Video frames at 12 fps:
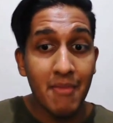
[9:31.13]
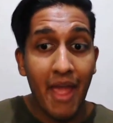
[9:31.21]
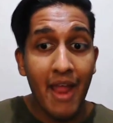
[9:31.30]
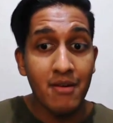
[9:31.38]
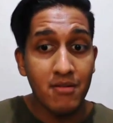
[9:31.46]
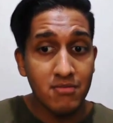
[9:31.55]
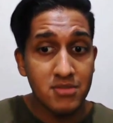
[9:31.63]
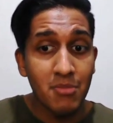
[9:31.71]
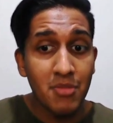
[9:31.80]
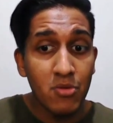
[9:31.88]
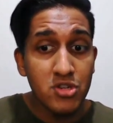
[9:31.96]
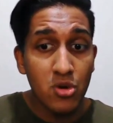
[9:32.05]
and
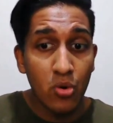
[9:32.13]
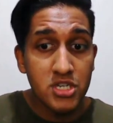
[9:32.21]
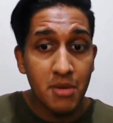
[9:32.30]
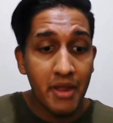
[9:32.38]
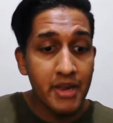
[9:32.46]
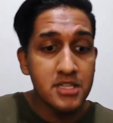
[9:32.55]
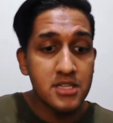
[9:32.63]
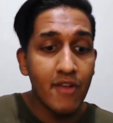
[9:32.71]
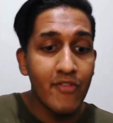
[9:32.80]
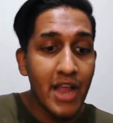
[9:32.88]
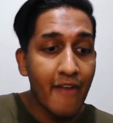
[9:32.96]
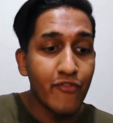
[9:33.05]
something which Rohit Sharma in itself
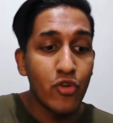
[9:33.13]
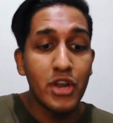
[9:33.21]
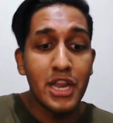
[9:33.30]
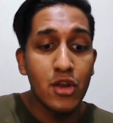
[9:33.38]
will have to really